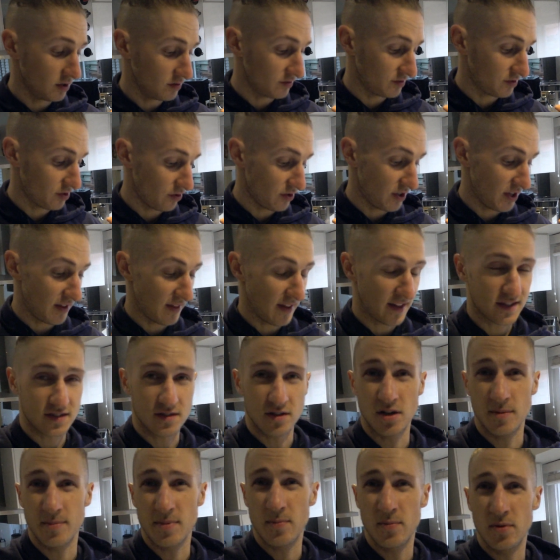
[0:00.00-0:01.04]
So yeah, that's
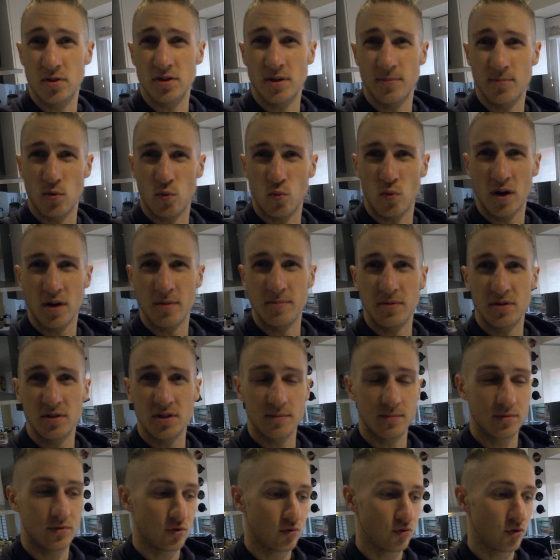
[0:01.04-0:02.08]
gonna be meal number 1. Meal
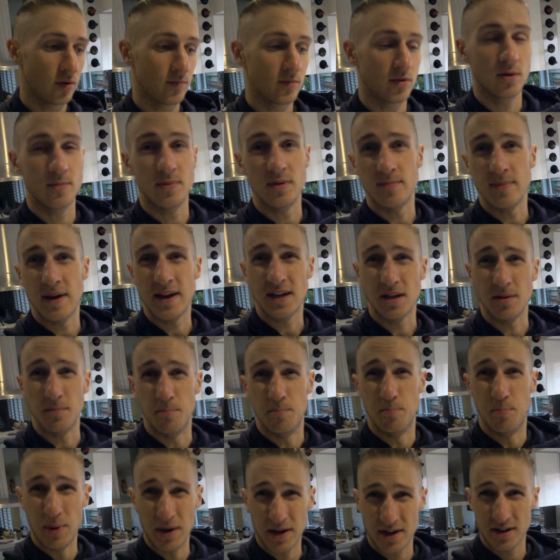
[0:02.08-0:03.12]
number 2, I'm gonna be making
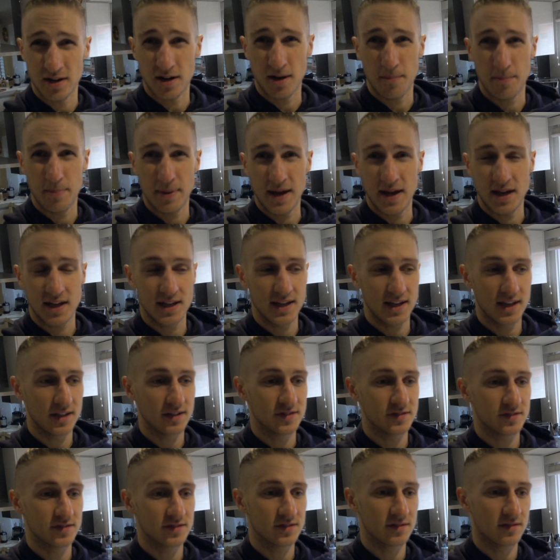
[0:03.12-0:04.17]
butternut
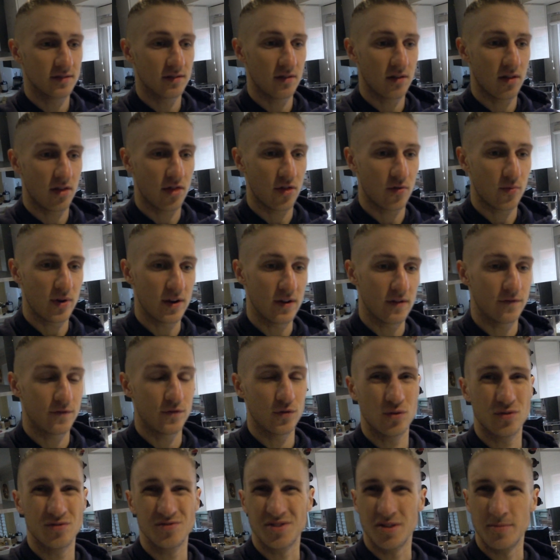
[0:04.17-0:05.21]
pancakes. 3 and
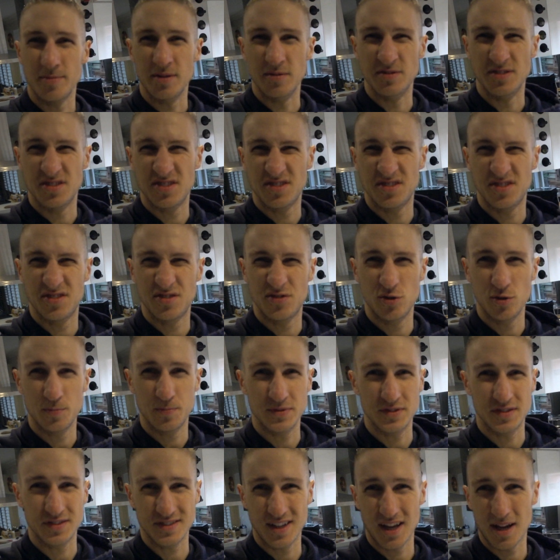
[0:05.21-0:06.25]
4 are gonna be
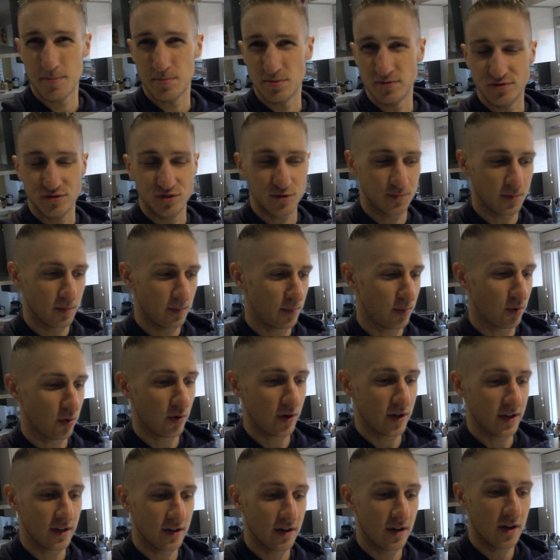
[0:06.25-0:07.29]
super staple, super
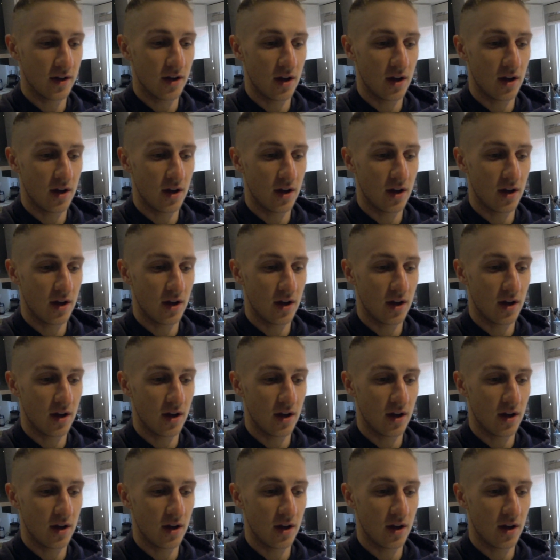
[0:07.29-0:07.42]
boring.